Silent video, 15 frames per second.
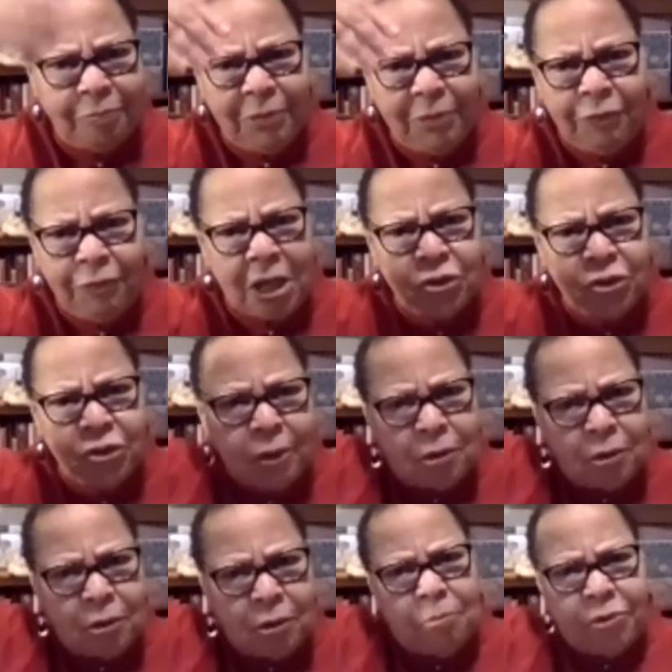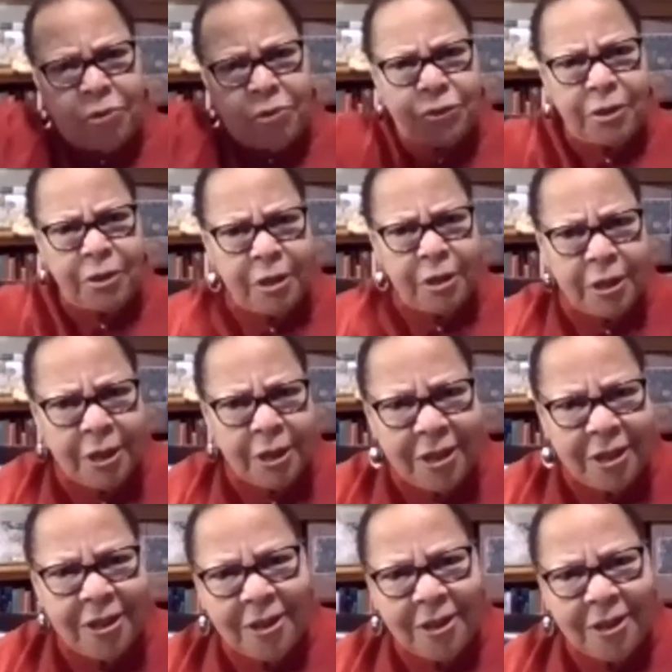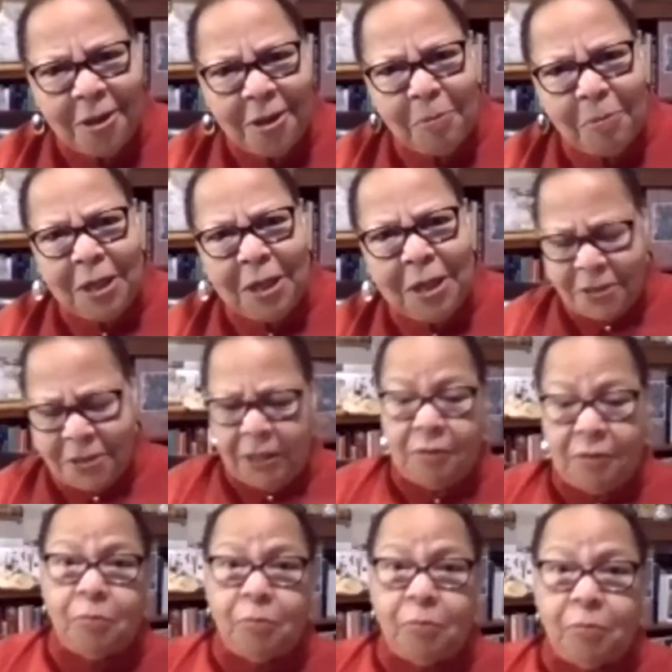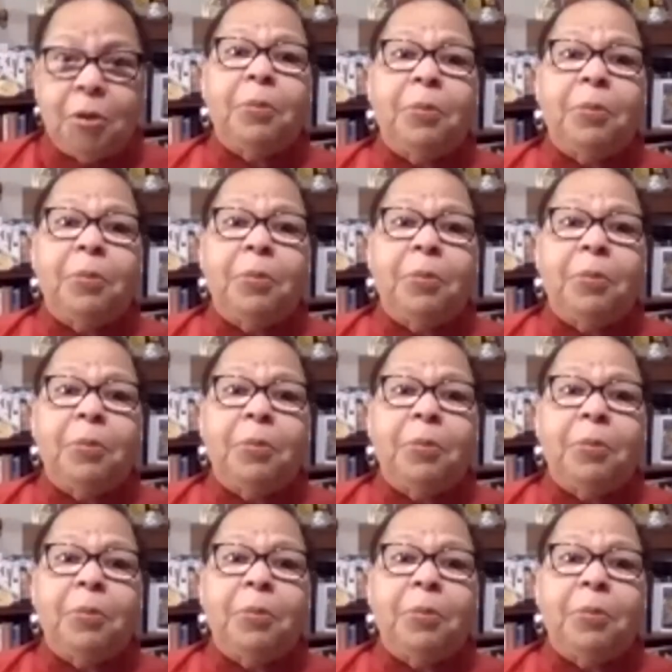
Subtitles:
evangelical preacher. Made it title of a book,